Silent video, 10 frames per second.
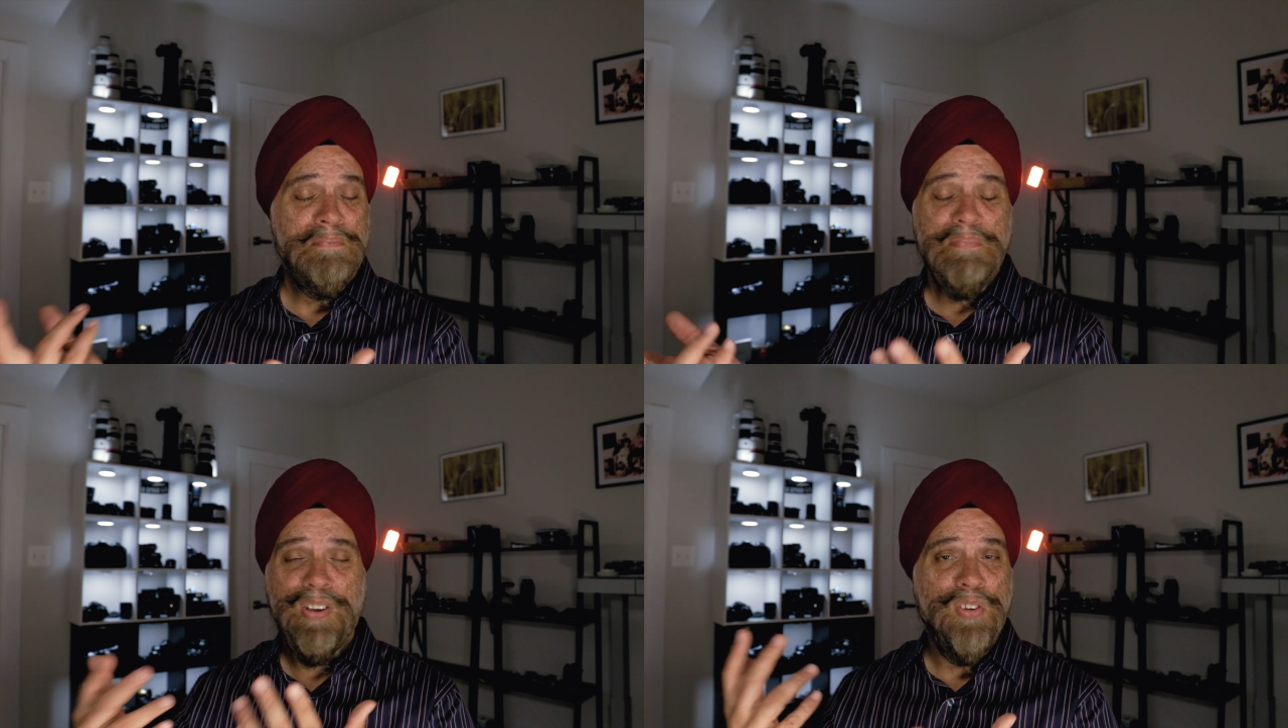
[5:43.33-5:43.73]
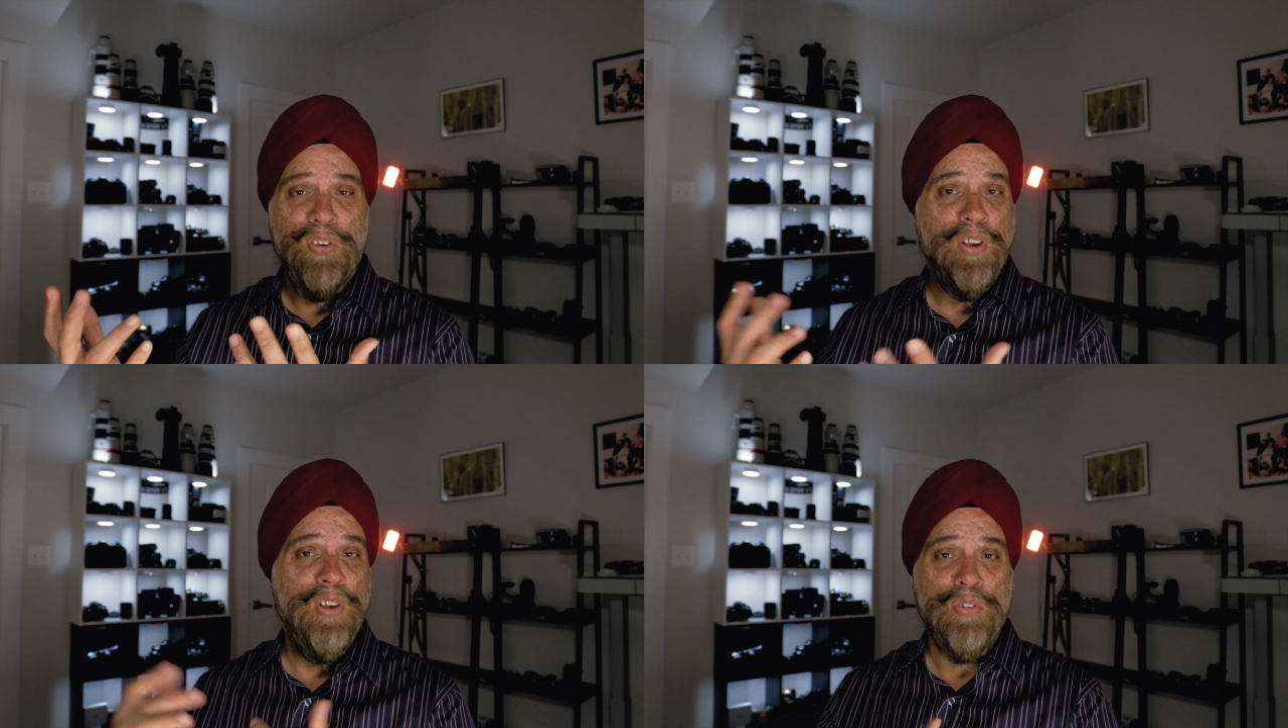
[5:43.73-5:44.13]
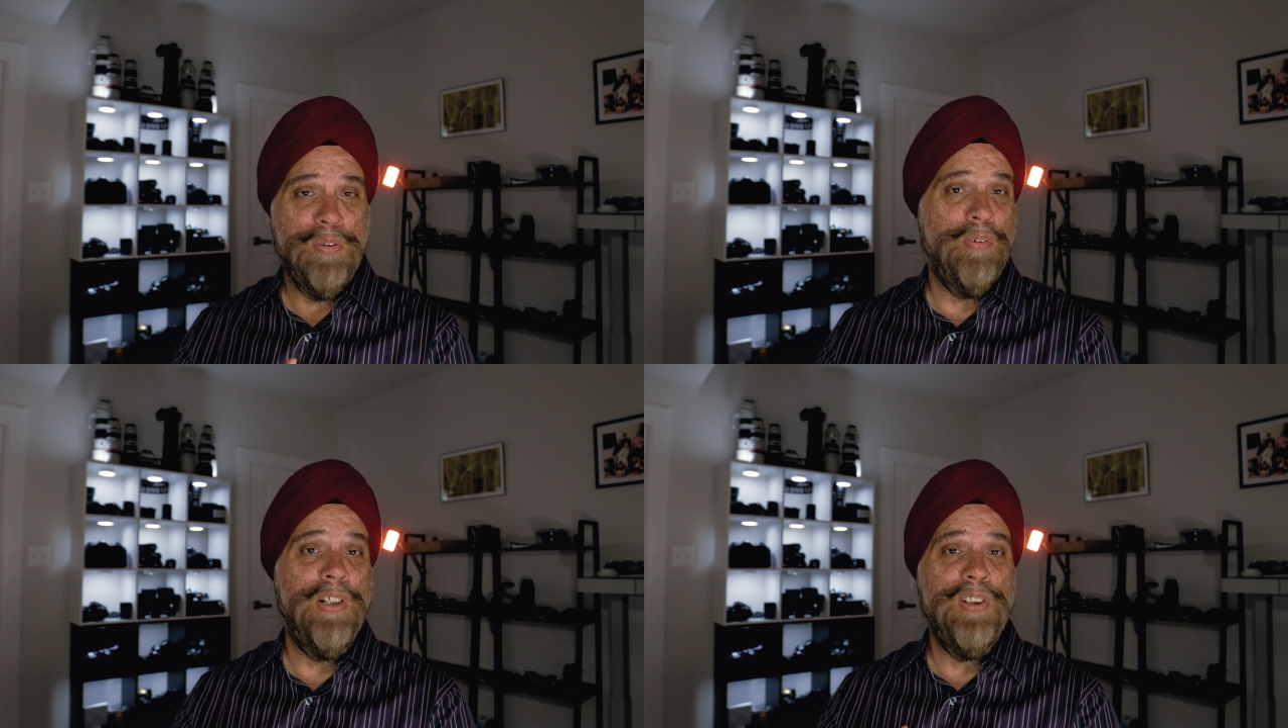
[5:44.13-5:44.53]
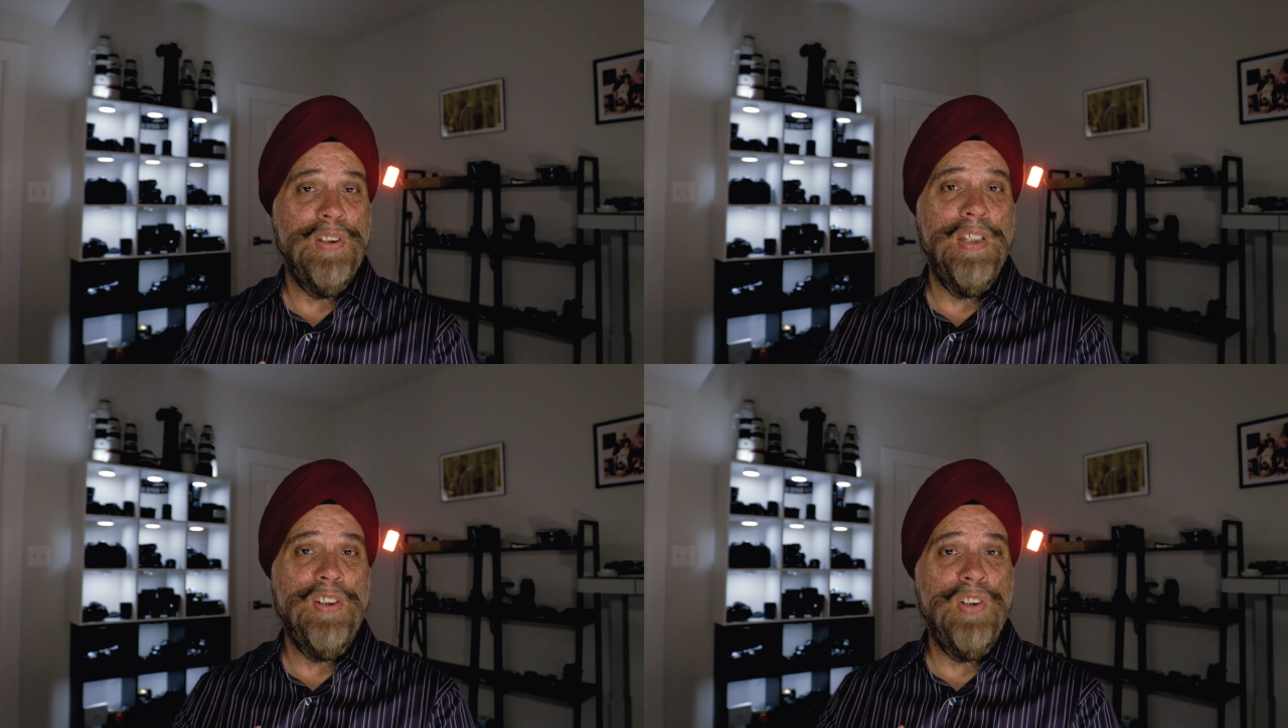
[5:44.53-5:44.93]
you know you can do some crazy
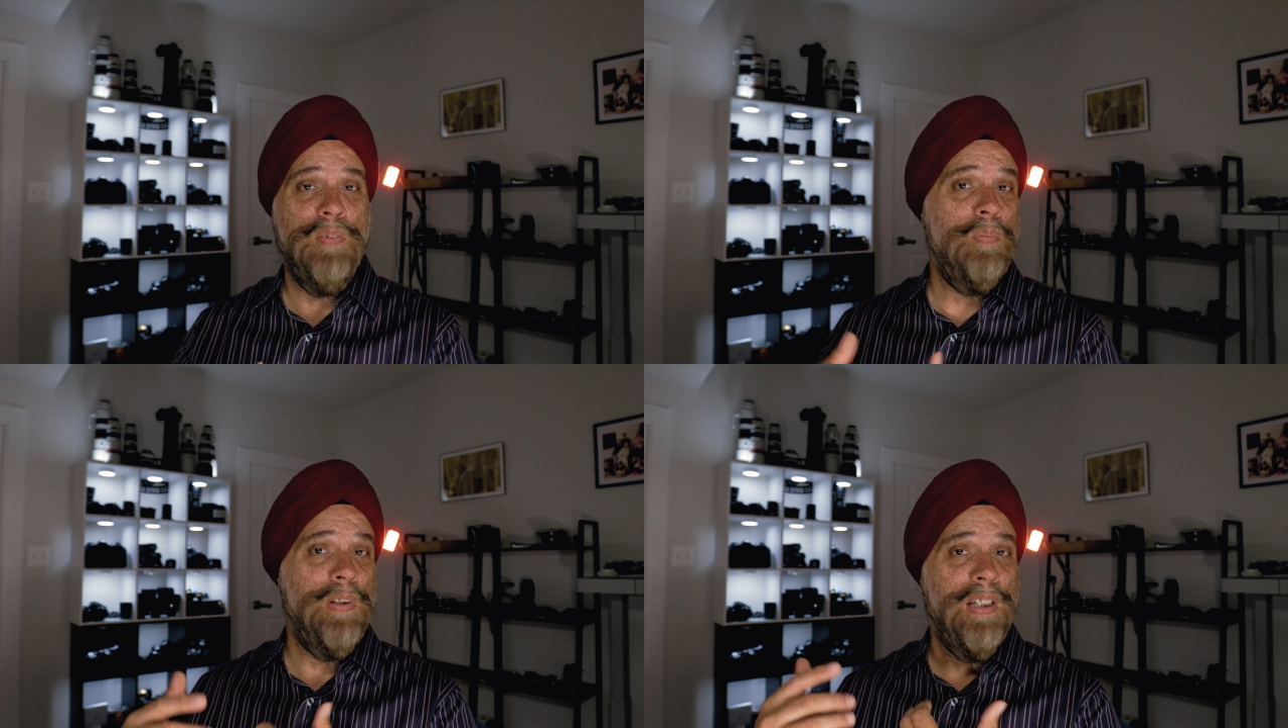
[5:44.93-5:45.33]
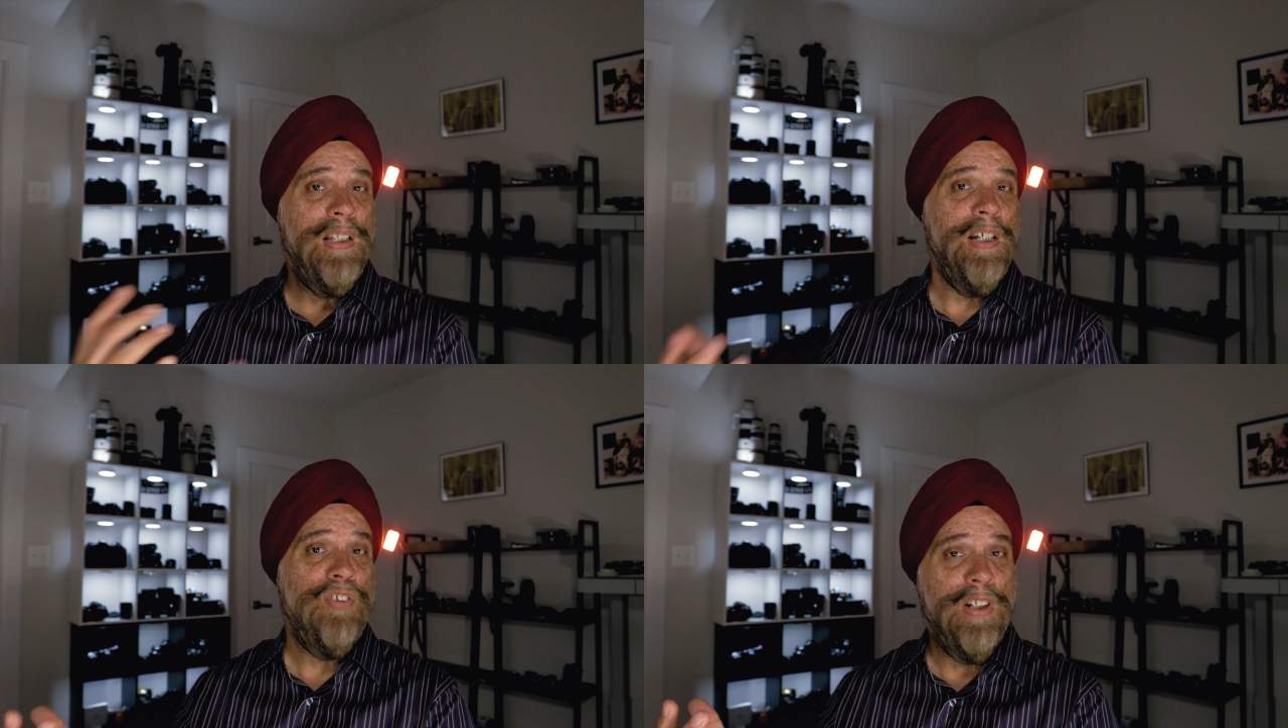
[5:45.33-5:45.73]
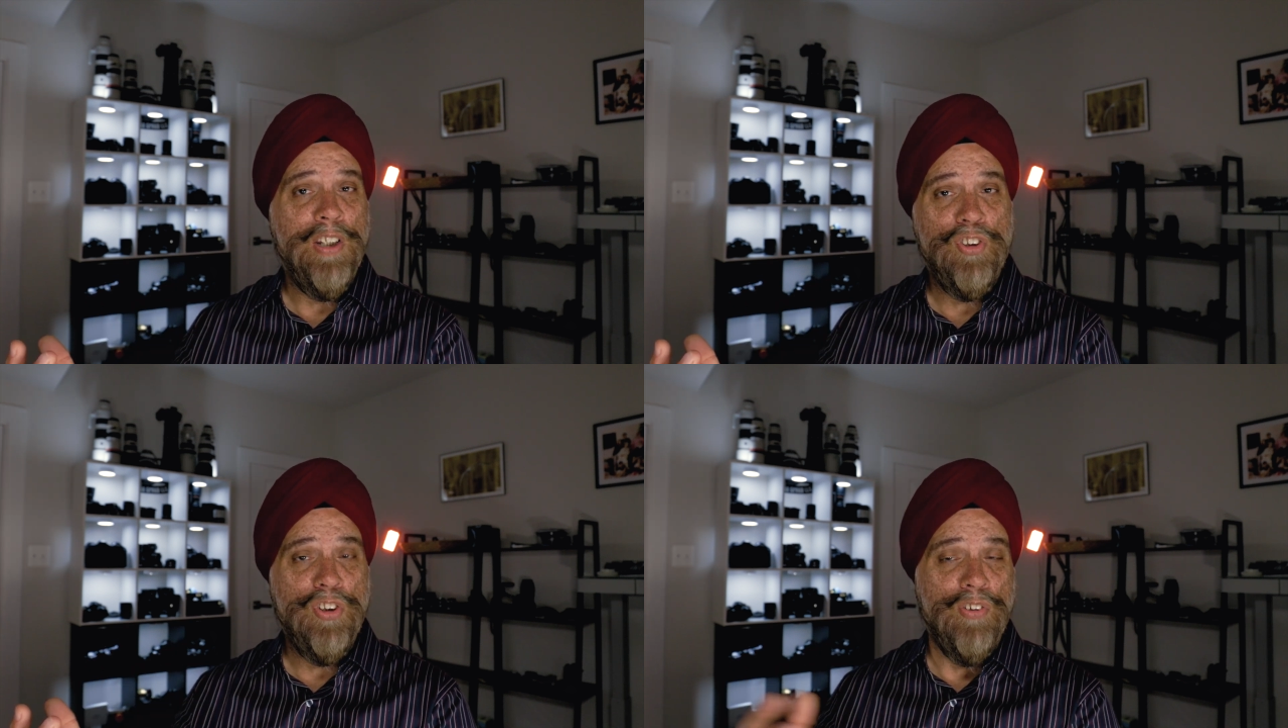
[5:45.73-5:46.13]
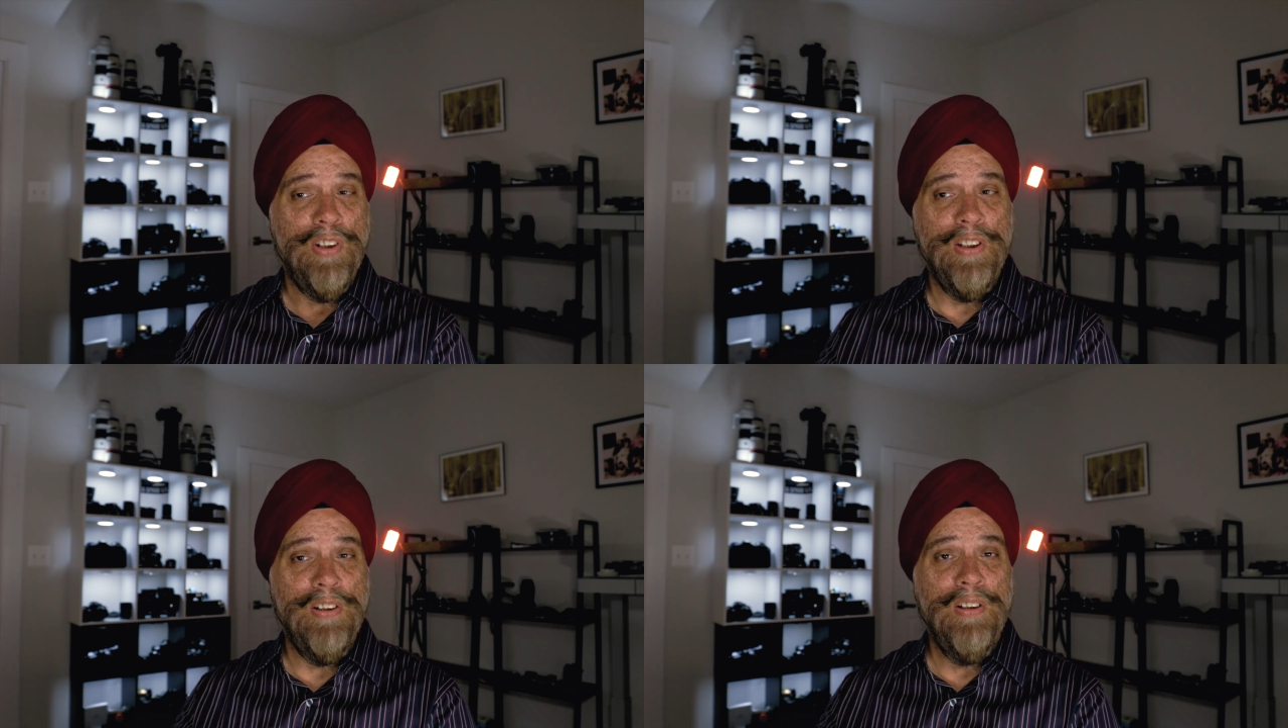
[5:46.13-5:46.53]
things even with the electronic shutter in there